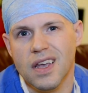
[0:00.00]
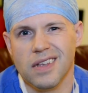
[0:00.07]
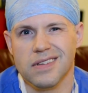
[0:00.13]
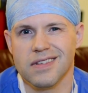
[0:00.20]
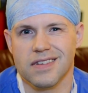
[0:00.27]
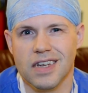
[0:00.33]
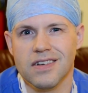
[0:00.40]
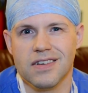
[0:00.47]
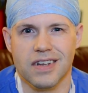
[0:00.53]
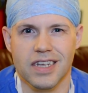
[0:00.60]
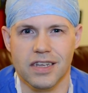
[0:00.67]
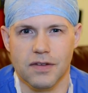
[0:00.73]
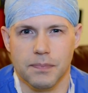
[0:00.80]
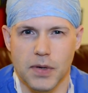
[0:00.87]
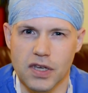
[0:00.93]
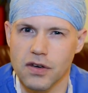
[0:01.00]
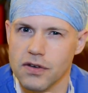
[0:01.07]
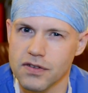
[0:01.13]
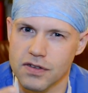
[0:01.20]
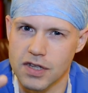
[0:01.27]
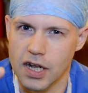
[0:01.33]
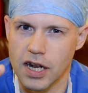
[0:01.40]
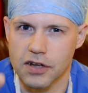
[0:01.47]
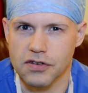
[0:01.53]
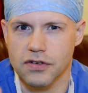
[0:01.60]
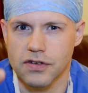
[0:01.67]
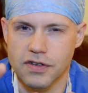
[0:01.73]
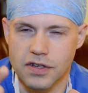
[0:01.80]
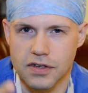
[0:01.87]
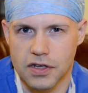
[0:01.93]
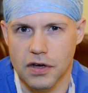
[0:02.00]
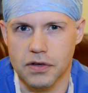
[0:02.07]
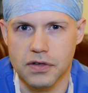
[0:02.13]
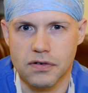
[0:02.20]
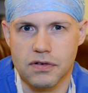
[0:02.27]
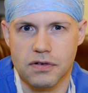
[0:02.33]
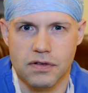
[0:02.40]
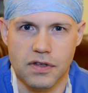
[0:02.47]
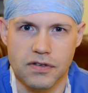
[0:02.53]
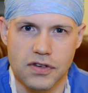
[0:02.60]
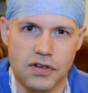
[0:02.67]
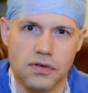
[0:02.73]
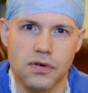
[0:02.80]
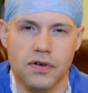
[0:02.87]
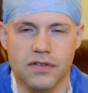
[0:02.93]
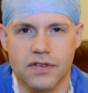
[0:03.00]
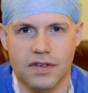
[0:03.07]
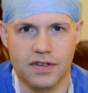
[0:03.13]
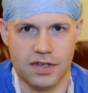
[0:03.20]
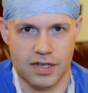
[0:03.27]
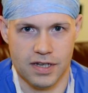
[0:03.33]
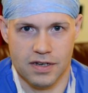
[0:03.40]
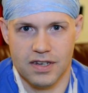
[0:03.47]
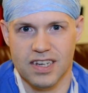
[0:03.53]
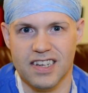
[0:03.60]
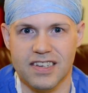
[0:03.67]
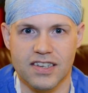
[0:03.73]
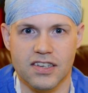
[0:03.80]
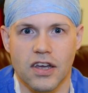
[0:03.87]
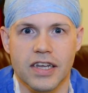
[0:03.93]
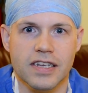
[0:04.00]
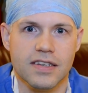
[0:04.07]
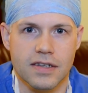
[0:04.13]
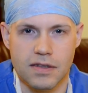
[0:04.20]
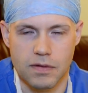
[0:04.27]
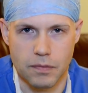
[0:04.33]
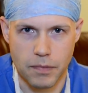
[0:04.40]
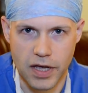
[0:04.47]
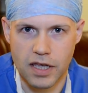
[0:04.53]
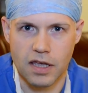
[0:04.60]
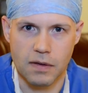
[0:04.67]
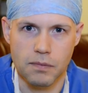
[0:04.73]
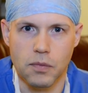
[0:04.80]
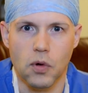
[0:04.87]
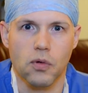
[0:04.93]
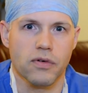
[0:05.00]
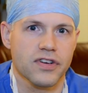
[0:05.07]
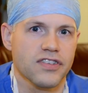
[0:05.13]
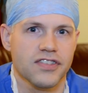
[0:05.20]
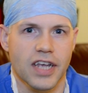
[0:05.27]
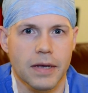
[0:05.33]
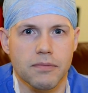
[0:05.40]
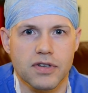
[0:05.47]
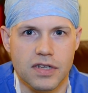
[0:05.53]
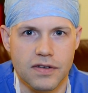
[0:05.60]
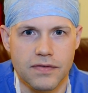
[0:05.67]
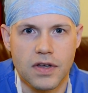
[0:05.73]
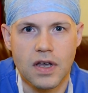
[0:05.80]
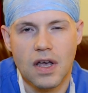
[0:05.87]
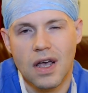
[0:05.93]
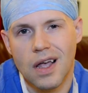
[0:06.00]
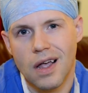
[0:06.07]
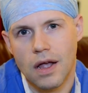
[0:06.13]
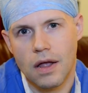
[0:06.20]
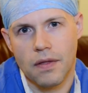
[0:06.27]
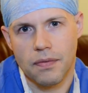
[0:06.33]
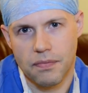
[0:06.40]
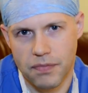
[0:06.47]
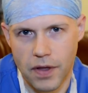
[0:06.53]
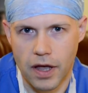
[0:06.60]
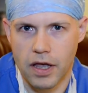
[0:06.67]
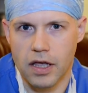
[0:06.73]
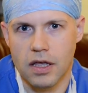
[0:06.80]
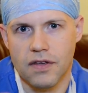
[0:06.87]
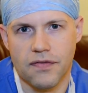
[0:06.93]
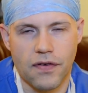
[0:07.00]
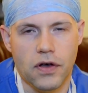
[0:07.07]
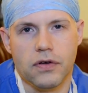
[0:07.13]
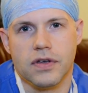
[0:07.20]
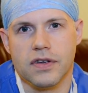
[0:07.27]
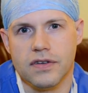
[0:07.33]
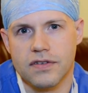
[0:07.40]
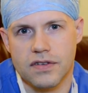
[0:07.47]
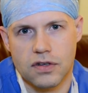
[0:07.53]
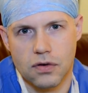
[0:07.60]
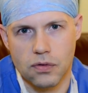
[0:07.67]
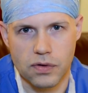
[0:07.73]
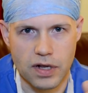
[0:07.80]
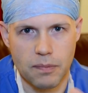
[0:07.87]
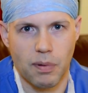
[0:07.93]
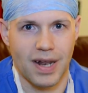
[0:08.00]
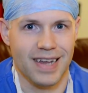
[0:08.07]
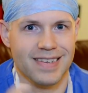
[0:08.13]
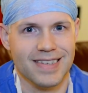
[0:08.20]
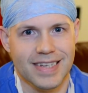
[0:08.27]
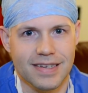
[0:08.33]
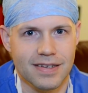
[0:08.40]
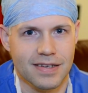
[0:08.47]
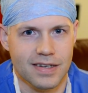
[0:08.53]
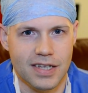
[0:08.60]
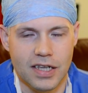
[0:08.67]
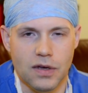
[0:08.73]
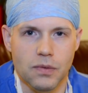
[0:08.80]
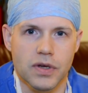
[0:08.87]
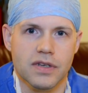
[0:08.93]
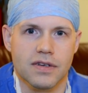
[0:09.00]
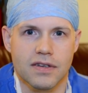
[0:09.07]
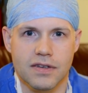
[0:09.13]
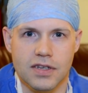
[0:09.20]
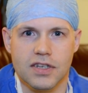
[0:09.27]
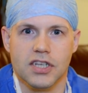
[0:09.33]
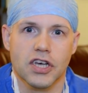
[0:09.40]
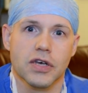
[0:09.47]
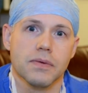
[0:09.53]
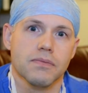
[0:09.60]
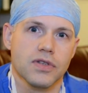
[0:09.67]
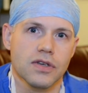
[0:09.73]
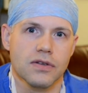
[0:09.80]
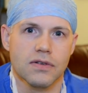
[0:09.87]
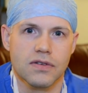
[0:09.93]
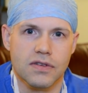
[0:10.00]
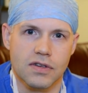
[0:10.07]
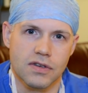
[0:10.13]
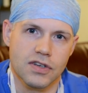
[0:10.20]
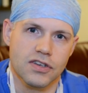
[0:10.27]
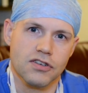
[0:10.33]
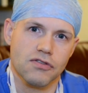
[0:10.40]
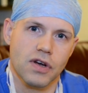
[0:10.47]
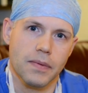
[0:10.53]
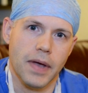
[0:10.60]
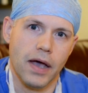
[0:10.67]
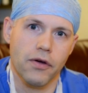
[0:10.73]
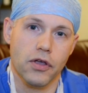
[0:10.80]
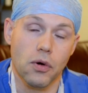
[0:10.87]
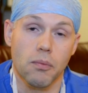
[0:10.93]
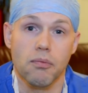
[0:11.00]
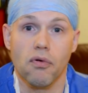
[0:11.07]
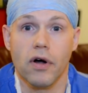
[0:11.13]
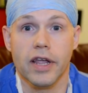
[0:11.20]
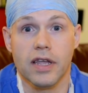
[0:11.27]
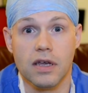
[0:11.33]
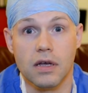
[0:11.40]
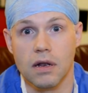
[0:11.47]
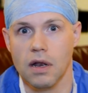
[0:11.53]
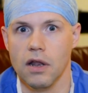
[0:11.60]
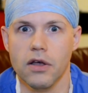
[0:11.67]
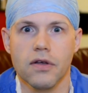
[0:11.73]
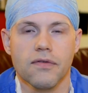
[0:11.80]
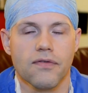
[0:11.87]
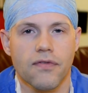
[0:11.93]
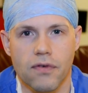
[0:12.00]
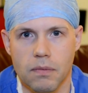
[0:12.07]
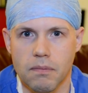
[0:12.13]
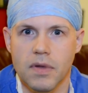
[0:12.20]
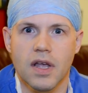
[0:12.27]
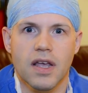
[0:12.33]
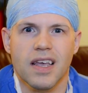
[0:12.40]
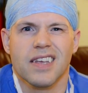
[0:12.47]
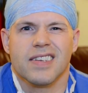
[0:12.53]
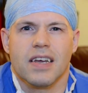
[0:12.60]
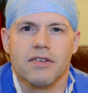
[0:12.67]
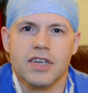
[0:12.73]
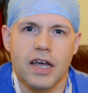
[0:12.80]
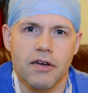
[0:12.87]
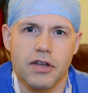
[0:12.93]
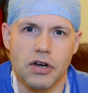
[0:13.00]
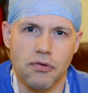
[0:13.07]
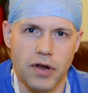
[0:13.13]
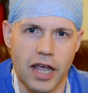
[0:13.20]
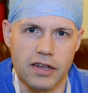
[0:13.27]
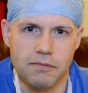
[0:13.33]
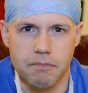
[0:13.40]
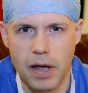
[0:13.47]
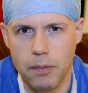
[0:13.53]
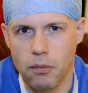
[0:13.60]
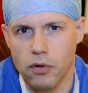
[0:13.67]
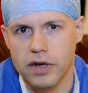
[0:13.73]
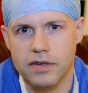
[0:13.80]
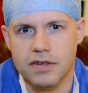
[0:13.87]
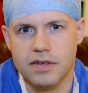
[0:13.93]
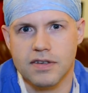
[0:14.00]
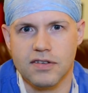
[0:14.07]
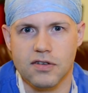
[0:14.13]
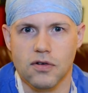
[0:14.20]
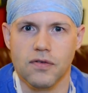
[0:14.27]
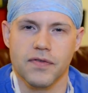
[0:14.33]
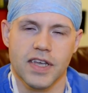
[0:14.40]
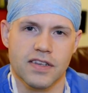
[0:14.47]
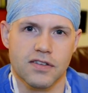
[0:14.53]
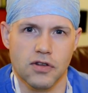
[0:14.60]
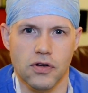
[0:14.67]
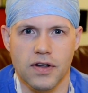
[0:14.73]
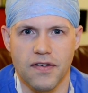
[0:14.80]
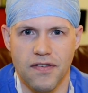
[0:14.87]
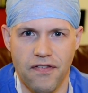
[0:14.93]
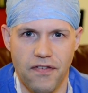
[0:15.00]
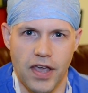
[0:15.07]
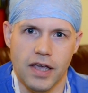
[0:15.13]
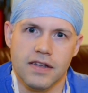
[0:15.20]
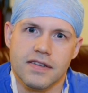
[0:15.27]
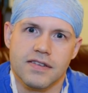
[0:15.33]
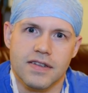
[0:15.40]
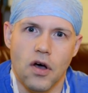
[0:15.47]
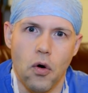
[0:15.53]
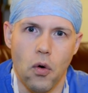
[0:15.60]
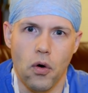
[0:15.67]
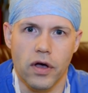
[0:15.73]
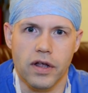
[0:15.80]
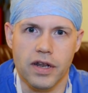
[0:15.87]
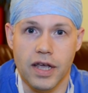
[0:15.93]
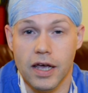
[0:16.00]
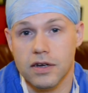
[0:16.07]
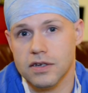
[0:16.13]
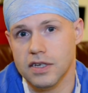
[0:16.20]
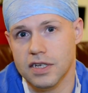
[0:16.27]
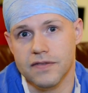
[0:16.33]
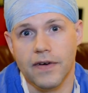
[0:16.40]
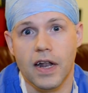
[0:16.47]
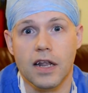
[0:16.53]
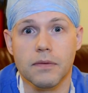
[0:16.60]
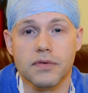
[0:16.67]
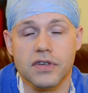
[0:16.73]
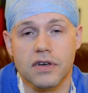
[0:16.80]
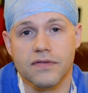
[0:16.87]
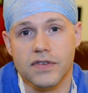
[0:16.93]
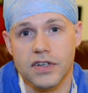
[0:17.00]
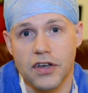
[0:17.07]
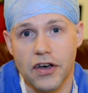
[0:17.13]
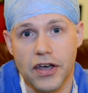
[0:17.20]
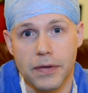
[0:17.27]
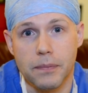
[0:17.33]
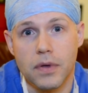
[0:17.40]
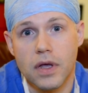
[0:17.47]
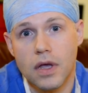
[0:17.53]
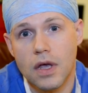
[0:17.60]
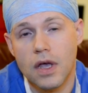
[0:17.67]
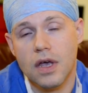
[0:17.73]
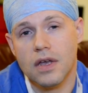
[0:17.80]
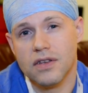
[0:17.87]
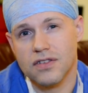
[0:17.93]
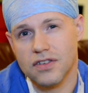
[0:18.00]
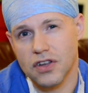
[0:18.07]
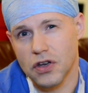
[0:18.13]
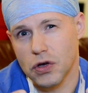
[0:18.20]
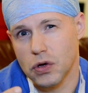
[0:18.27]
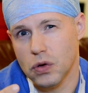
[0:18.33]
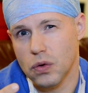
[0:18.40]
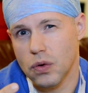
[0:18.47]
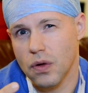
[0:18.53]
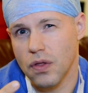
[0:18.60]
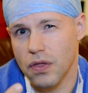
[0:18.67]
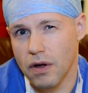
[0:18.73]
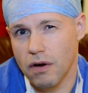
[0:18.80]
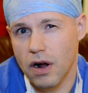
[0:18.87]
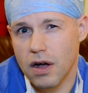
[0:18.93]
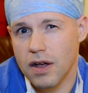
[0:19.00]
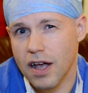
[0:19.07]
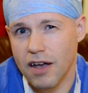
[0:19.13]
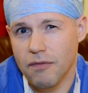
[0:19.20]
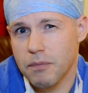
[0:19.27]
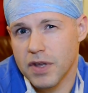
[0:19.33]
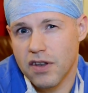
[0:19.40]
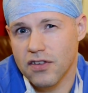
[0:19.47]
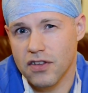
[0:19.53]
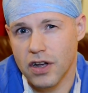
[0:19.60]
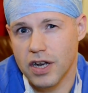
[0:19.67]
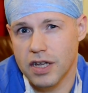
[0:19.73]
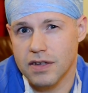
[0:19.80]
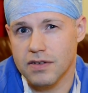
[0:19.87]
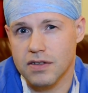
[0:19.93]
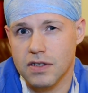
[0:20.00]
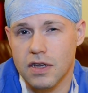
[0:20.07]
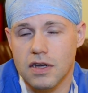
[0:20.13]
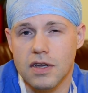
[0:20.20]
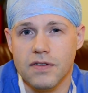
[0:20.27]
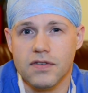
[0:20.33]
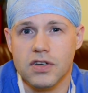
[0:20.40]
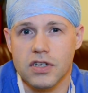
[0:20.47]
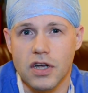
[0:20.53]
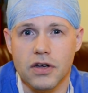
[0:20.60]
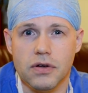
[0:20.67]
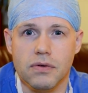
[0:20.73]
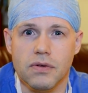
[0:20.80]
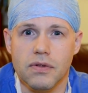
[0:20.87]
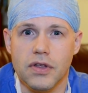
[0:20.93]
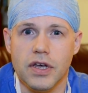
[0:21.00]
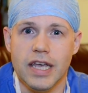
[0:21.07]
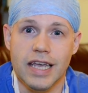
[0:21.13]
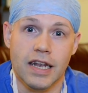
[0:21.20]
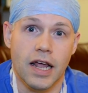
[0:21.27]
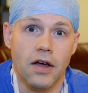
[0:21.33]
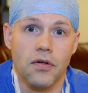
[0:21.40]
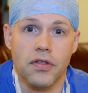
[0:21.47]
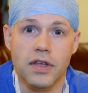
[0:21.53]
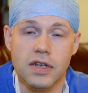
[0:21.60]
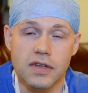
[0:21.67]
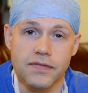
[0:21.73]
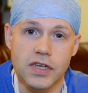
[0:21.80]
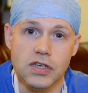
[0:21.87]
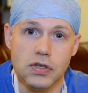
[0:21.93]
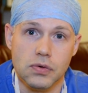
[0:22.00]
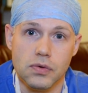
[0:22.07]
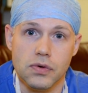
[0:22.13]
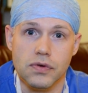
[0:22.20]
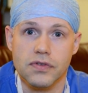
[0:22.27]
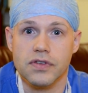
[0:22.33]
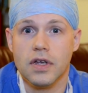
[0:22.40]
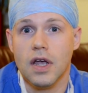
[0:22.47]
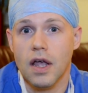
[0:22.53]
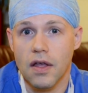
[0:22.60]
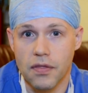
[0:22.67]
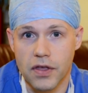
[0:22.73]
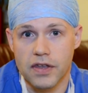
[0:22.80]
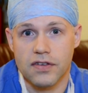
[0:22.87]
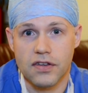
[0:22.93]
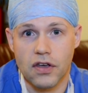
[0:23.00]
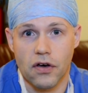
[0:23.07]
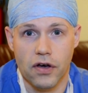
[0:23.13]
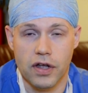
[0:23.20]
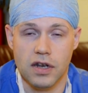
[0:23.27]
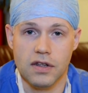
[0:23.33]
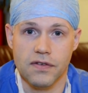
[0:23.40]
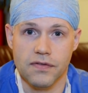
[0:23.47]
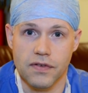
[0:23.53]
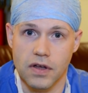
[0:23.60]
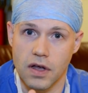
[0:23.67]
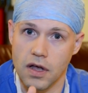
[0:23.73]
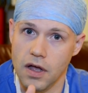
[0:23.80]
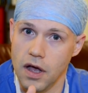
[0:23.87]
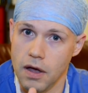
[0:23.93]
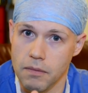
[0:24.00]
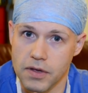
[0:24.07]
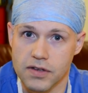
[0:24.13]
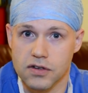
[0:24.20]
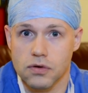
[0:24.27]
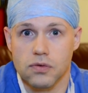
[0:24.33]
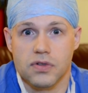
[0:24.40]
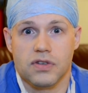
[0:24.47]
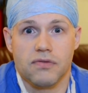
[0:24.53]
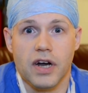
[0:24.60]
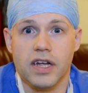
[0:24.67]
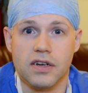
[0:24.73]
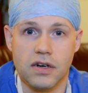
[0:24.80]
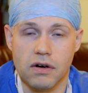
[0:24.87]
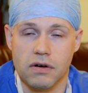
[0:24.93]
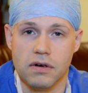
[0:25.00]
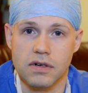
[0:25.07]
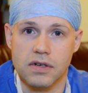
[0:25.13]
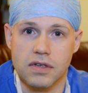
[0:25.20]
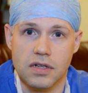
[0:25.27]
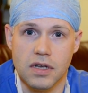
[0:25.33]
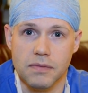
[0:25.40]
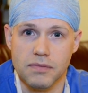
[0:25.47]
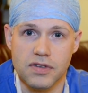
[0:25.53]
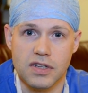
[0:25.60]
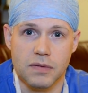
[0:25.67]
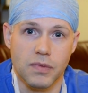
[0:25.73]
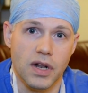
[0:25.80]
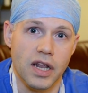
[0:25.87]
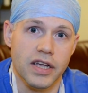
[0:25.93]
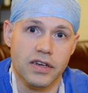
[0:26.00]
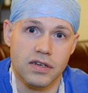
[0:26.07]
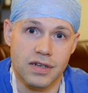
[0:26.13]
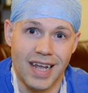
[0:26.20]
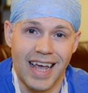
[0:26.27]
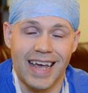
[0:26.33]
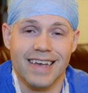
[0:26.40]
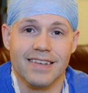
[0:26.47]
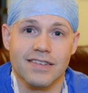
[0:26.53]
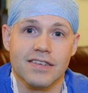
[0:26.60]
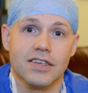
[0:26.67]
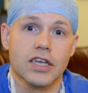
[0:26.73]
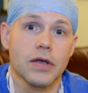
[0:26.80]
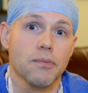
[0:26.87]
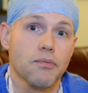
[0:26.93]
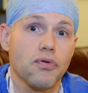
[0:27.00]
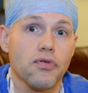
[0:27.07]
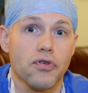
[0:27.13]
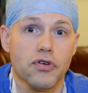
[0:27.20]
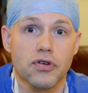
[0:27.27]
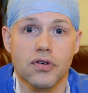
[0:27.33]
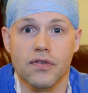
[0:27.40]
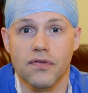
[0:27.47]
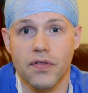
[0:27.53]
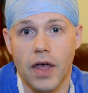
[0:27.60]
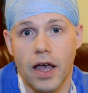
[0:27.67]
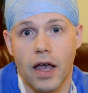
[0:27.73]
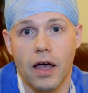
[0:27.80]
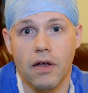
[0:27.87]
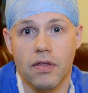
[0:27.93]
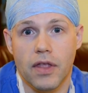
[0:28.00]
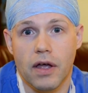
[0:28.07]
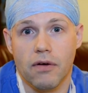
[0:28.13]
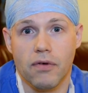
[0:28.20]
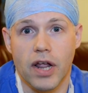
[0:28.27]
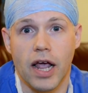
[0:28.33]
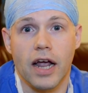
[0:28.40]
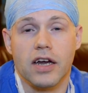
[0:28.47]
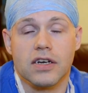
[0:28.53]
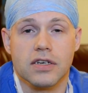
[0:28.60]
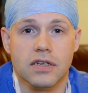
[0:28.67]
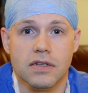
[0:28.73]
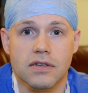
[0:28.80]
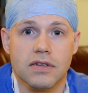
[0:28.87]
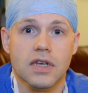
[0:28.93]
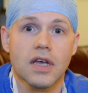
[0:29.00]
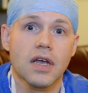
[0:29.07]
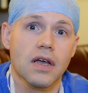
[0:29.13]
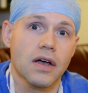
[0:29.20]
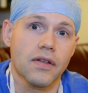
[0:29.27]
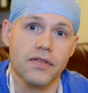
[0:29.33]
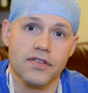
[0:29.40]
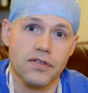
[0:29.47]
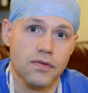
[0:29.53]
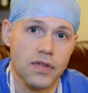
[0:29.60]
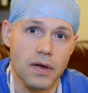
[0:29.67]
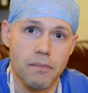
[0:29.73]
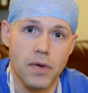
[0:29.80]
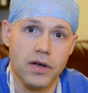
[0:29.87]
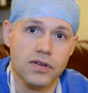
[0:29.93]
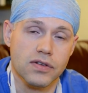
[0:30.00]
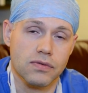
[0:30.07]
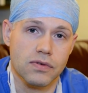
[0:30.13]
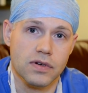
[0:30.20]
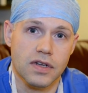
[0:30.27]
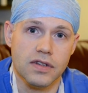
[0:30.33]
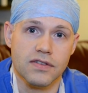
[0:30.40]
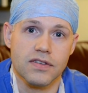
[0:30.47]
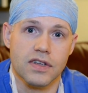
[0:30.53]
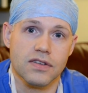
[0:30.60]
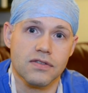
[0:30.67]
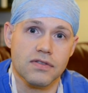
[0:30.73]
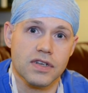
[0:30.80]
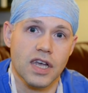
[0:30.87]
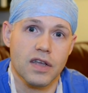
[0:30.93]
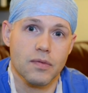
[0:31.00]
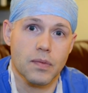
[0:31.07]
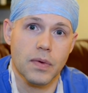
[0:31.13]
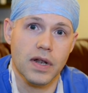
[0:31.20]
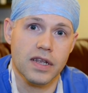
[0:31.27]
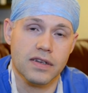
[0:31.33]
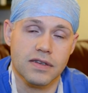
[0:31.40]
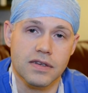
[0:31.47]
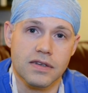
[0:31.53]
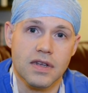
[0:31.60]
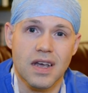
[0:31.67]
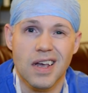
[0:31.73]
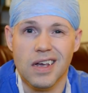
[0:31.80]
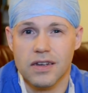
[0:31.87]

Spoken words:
It's essentially, because the electricity is going through those neurons, it's essentially exciting them, making them more receptive. Focus called it plasticity, which is a term used to describe how your brain can learn from, it's how it creates memories. It's not a fixed organ, it actually develops over time. So there have been studies that have shown that in healthy individuals, this kind of it's called direct current stimulation, has improved their reactions and sort of their motor and sensory capabilities.